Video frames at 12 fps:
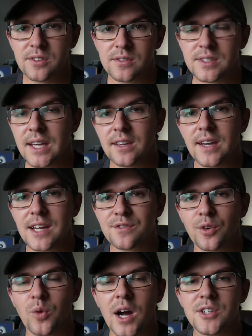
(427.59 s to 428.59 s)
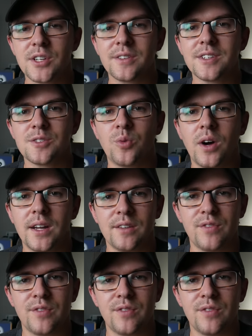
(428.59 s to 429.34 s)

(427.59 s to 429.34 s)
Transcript: So thank you guys for watching this one.